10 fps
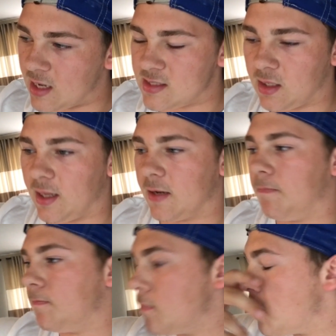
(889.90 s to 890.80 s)
I still like
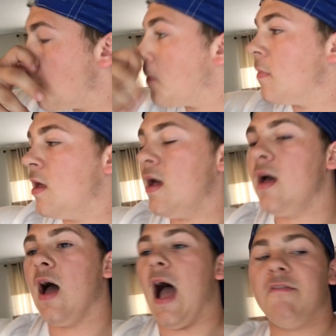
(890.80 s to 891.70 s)
them.
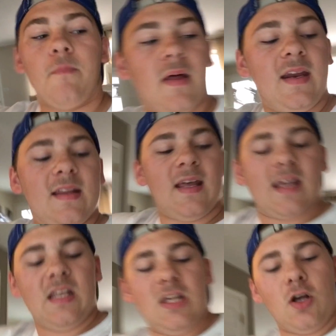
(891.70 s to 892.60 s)
I haven't played it in
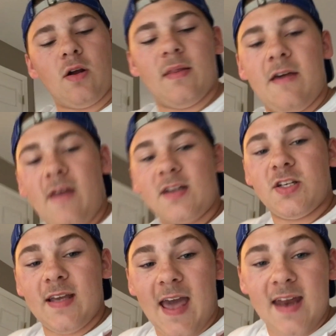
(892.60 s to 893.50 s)
like a year, and they've
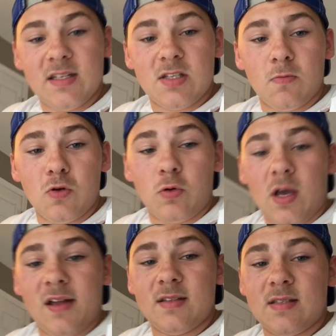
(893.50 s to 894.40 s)
actually added some new
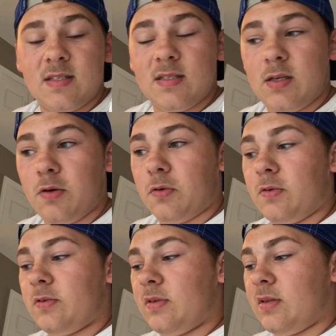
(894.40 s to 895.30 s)
guns too,
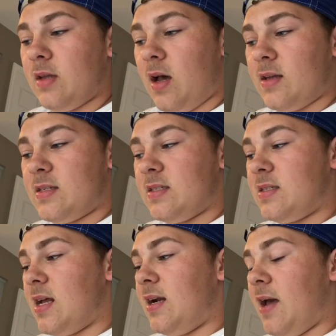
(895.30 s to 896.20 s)
uh,
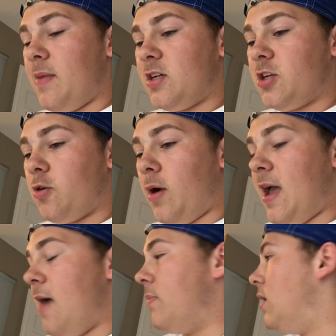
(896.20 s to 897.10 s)
since then, and I'm actually quite
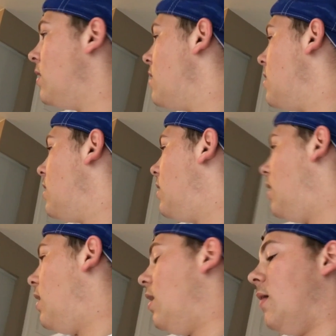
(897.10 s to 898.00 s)
happy.
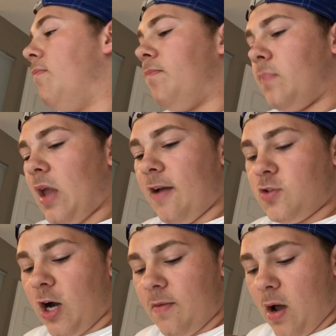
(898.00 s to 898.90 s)
Um, I've
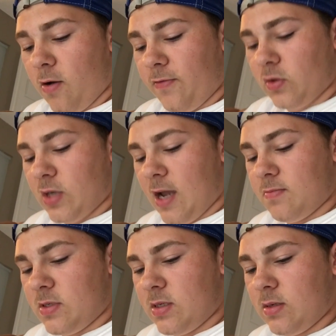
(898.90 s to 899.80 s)
tried them out a few
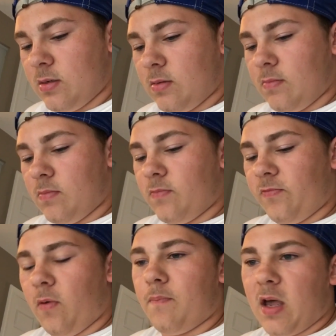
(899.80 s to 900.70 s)
times,
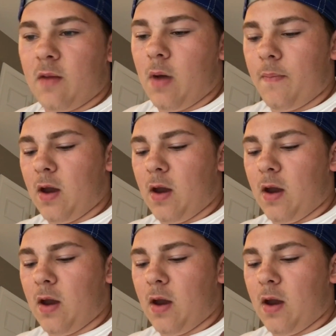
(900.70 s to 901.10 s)
from picking them up.